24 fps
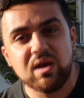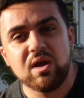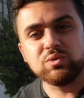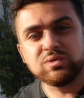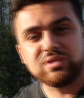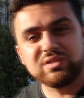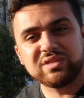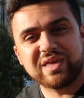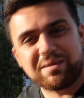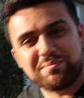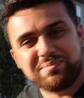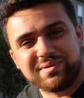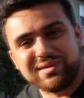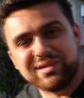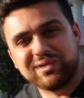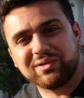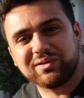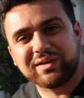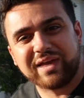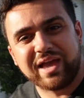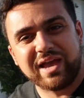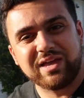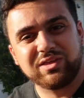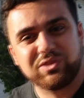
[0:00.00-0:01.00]
using that
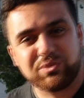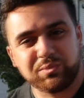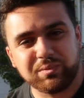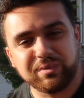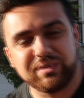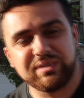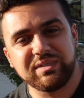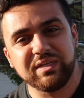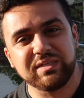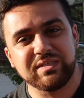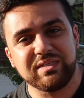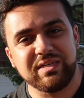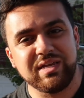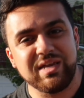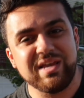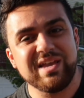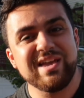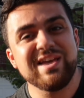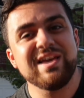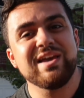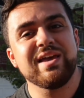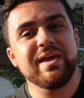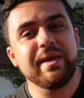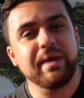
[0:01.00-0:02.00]
BLK 360.
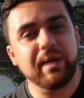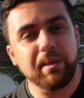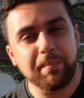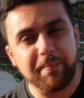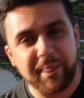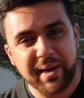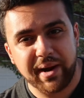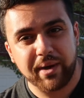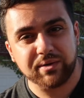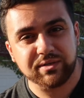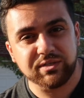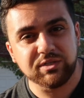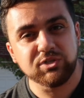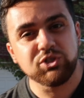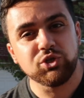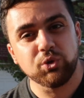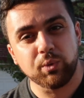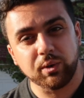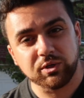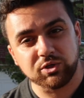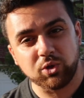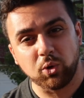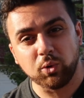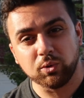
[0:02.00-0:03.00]
In comparison
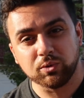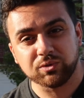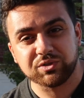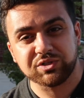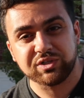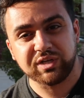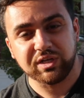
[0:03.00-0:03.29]
to a total